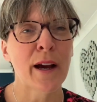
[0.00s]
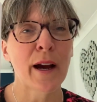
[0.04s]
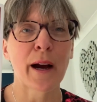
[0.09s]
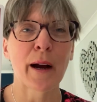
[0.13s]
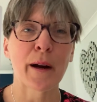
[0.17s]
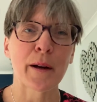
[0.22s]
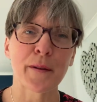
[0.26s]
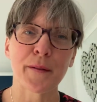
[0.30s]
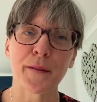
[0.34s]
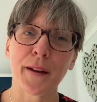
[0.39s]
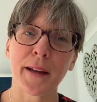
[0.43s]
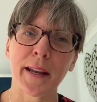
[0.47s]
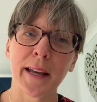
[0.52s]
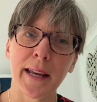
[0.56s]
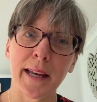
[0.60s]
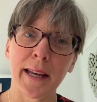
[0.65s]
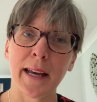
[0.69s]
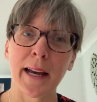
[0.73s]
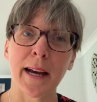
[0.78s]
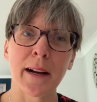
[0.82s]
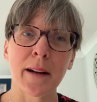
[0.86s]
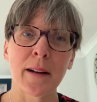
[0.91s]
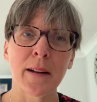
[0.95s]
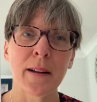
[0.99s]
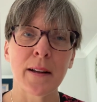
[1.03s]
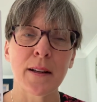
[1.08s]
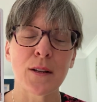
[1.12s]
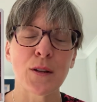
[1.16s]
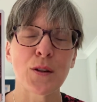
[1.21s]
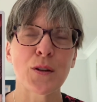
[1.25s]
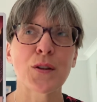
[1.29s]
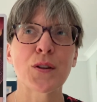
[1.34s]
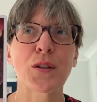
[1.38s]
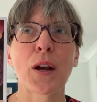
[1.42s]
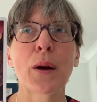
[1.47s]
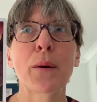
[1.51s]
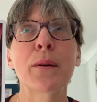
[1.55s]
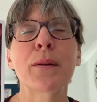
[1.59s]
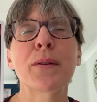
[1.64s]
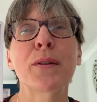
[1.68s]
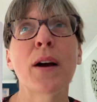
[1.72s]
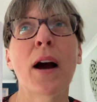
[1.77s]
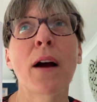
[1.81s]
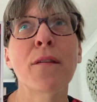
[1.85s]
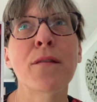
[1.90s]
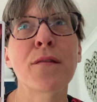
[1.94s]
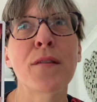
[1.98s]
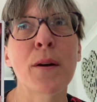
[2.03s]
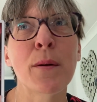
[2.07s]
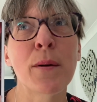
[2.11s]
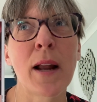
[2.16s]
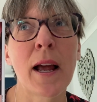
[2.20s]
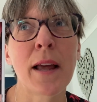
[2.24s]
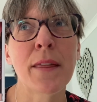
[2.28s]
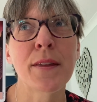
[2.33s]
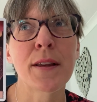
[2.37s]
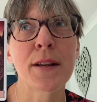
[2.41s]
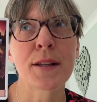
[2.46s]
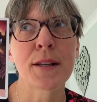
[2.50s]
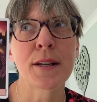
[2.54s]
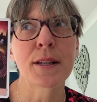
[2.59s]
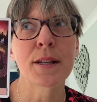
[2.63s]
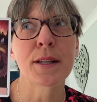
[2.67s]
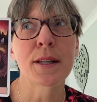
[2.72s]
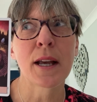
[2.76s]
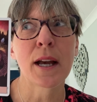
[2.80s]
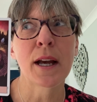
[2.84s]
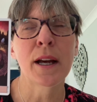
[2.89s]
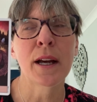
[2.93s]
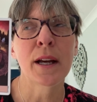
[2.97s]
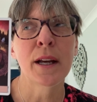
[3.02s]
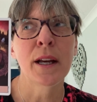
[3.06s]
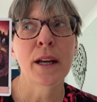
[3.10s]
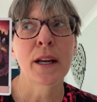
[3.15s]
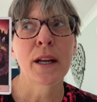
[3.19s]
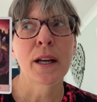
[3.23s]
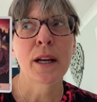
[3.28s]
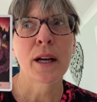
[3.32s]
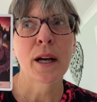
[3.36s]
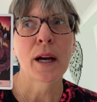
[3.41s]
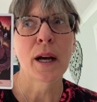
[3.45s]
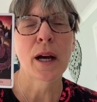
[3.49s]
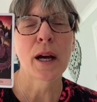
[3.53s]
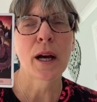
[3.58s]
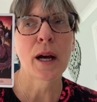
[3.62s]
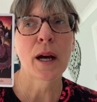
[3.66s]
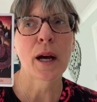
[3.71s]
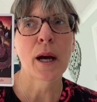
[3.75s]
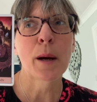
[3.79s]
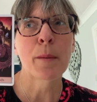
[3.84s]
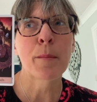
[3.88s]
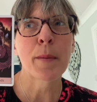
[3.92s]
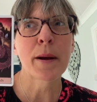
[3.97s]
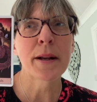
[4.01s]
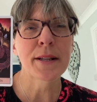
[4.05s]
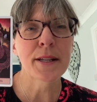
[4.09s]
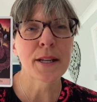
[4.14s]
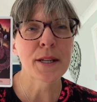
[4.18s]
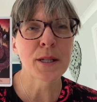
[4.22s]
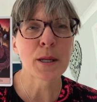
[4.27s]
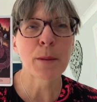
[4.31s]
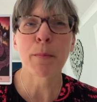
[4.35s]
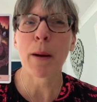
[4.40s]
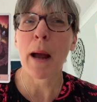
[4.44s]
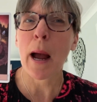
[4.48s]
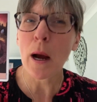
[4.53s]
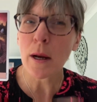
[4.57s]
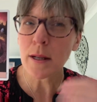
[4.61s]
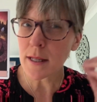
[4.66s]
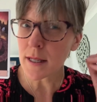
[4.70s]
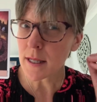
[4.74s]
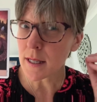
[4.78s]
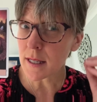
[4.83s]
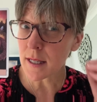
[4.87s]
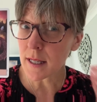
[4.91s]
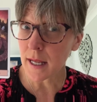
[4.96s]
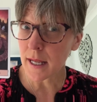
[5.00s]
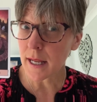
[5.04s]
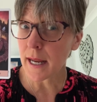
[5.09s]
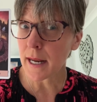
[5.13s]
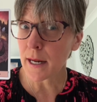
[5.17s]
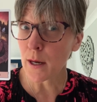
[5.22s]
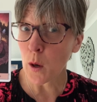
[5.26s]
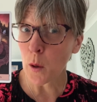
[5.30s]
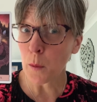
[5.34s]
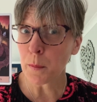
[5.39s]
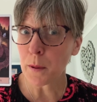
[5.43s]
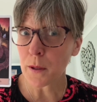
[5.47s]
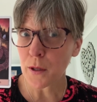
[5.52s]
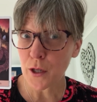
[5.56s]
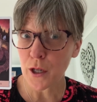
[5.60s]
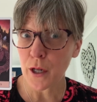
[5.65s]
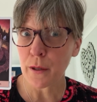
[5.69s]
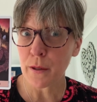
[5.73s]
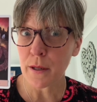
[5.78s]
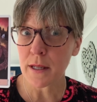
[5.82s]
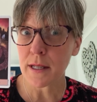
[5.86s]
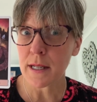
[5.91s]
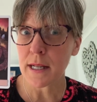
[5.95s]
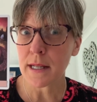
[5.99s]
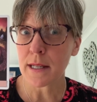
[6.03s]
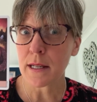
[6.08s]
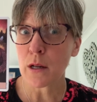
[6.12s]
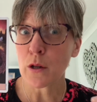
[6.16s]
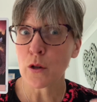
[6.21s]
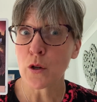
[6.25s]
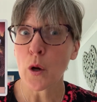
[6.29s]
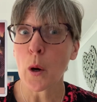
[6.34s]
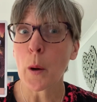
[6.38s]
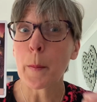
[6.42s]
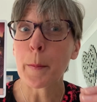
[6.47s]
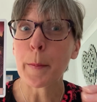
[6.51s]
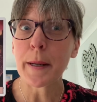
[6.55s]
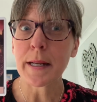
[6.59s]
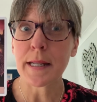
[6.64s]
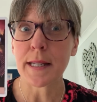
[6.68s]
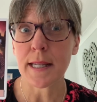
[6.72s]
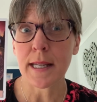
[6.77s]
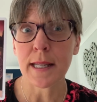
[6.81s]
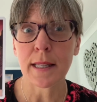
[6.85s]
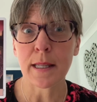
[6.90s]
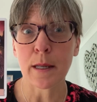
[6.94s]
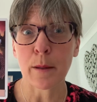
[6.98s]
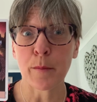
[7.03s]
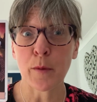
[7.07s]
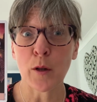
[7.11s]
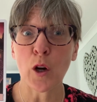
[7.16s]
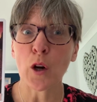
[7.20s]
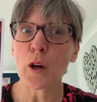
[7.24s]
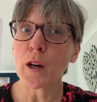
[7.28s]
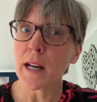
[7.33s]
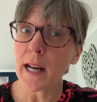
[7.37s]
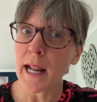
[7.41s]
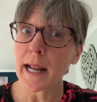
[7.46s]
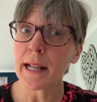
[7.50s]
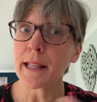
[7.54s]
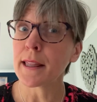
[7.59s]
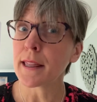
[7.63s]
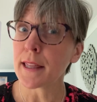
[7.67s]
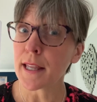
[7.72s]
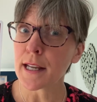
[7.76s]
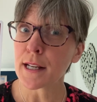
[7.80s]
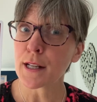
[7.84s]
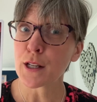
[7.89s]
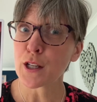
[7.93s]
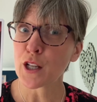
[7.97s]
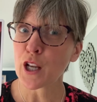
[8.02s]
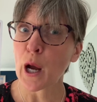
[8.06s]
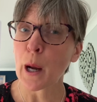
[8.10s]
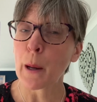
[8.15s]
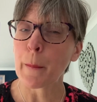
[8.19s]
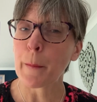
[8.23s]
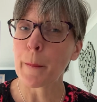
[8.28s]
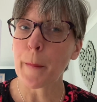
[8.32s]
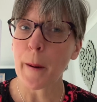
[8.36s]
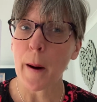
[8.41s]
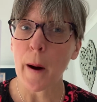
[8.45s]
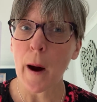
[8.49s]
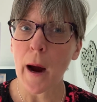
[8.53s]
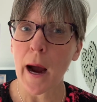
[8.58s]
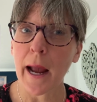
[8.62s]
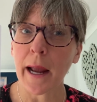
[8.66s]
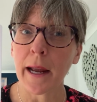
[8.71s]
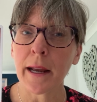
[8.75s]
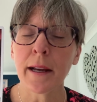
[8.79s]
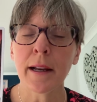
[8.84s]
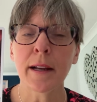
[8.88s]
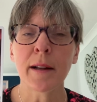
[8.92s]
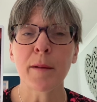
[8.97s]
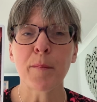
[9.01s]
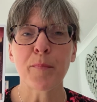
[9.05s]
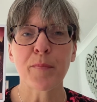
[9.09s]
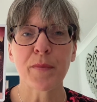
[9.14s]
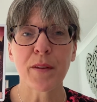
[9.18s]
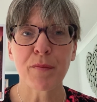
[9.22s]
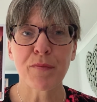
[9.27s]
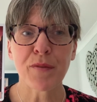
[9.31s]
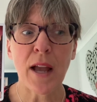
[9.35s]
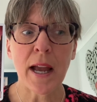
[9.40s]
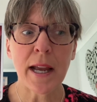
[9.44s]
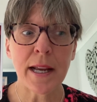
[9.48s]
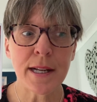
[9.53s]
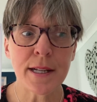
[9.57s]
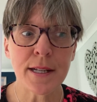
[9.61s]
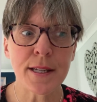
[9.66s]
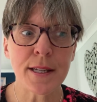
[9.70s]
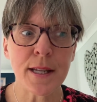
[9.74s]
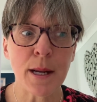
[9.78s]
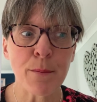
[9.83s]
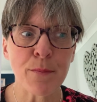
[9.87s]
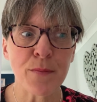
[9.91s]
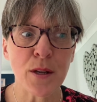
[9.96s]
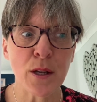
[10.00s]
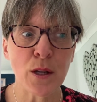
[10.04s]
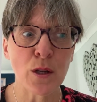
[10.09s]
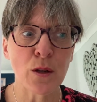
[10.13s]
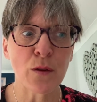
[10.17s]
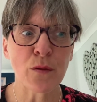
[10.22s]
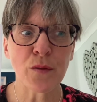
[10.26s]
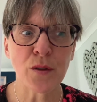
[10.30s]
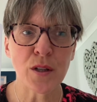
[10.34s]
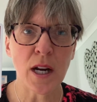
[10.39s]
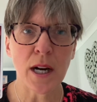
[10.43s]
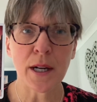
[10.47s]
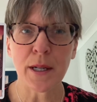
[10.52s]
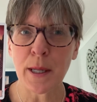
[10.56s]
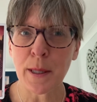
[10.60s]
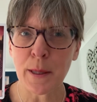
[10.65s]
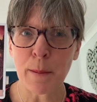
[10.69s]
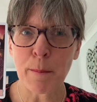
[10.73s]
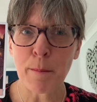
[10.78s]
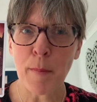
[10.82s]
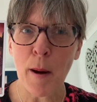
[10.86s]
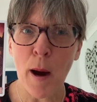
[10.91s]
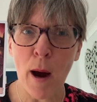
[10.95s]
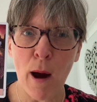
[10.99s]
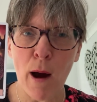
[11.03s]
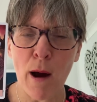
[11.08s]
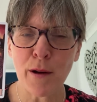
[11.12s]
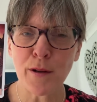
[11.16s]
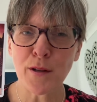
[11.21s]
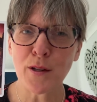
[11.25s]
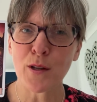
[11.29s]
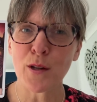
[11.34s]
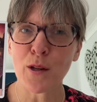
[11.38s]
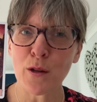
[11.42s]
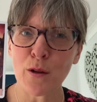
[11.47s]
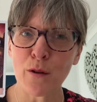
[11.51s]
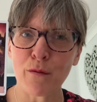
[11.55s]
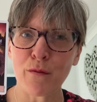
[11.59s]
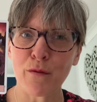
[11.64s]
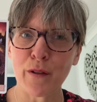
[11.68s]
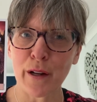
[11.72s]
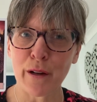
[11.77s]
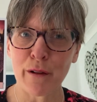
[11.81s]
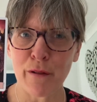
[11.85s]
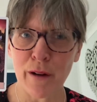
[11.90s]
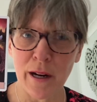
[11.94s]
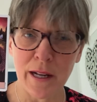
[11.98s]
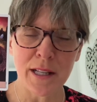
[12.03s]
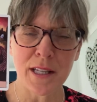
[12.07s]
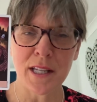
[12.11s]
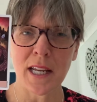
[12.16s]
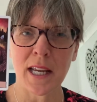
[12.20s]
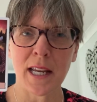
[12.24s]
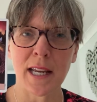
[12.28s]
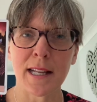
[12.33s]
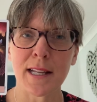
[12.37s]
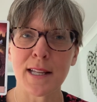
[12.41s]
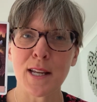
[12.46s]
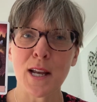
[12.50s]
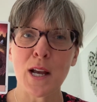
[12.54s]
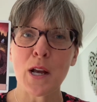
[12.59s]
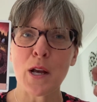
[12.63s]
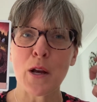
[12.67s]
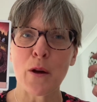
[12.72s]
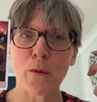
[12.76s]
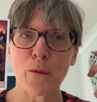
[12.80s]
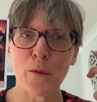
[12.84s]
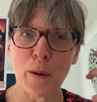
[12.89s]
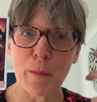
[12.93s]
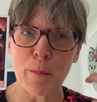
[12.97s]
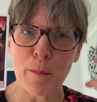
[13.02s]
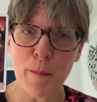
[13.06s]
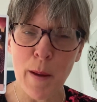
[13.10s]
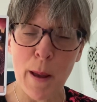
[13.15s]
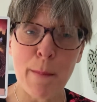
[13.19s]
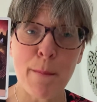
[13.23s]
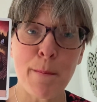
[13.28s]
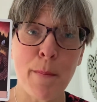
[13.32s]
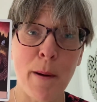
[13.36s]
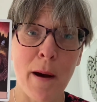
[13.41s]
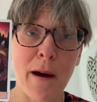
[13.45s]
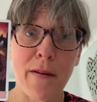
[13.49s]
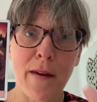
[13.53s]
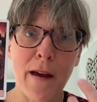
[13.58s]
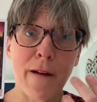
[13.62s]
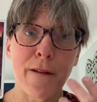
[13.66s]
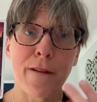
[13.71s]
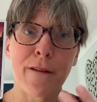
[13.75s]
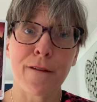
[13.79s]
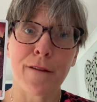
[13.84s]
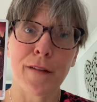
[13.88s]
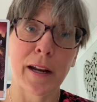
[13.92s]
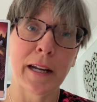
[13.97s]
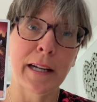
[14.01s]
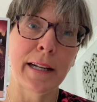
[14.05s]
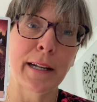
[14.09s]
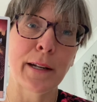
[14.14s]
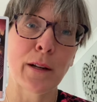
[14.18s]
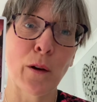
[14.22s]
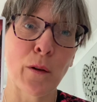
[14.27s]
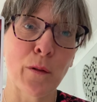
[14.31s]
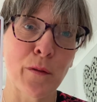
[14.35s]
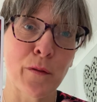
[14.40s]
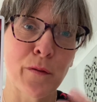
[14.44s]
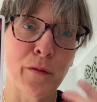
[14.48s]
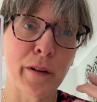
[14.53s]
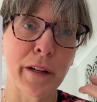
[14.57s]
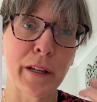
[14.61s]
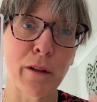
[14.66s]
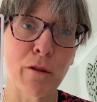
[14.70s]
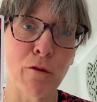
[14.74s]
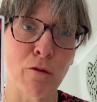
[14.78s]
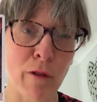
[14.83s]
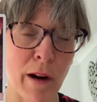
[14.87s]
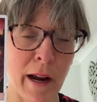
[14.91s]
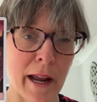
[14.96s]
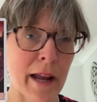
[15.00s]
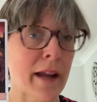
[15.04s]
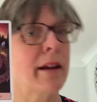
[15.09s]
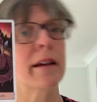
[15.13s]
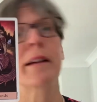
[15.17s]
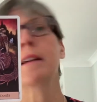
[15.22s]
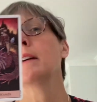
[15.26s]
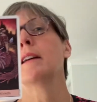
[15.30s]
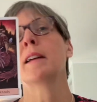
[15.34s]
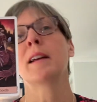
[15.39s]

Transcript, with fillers: over here. So I feel like this is a, a message about seeing opportunities and not missing them, not letting things go by. If that is something you've done in the past that you've regretted, remember that feeling of regret